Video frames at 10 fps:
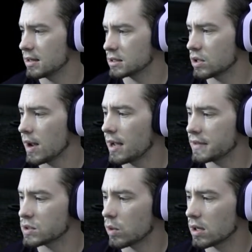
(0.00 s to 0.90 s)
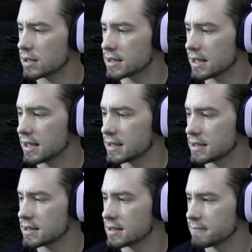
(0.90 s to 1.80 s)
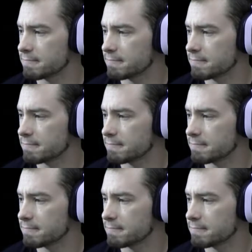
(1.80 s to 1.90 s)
so how this works is,